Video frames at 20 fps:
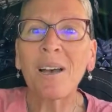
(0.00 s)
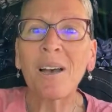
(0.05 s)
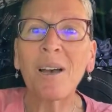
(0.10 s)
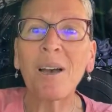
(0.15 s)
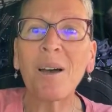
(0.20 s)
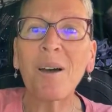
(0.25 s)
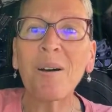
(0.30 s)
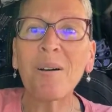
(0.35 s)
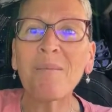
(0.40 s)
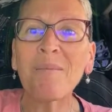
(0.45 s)

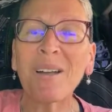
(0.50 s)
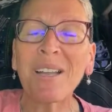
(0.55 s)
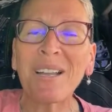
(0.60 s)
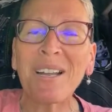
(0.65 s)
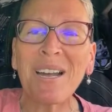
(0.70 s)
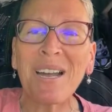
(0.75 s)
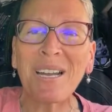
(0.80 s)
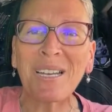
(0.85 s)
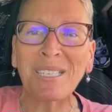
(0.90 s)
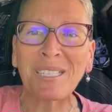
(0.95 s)
Oh my
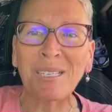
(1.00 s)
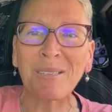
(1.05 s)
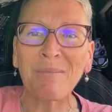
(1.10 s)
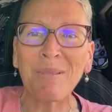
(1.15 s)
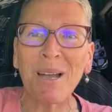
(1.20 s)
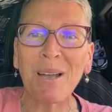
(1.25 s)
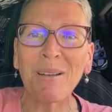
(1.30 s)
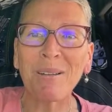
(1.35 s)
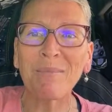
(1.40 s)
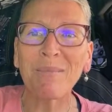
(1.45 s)
gosh,
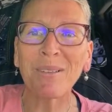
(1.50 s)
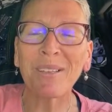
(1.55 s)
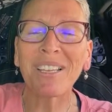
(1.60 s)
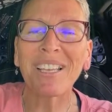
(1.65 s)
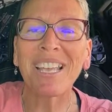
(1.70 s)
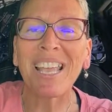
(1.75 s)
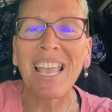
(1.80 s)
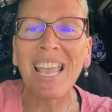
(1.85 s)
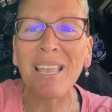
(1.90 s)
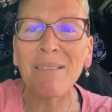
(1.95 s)
Mom.
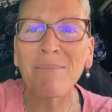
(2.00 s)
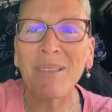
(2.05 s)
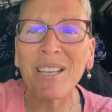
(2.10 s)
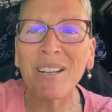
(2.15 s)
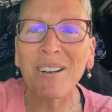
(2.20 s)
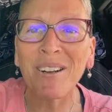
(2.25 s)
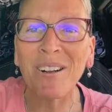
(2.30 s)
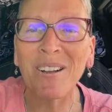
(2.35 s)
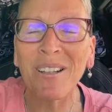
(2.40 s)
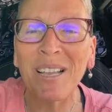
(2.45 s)
Hey,
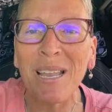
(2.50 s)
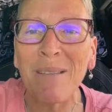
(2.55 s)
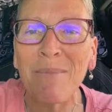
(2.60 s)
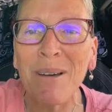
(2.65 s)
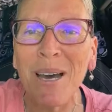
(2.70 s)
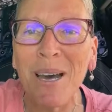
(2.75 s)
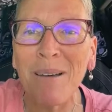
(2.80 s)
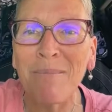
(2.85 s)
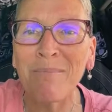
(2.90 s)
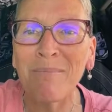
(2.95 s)
B-girl. Hey,
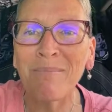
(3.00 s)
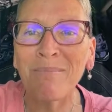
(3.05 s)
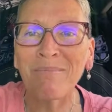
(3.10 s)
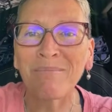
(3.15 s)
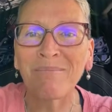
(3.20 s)
Mom.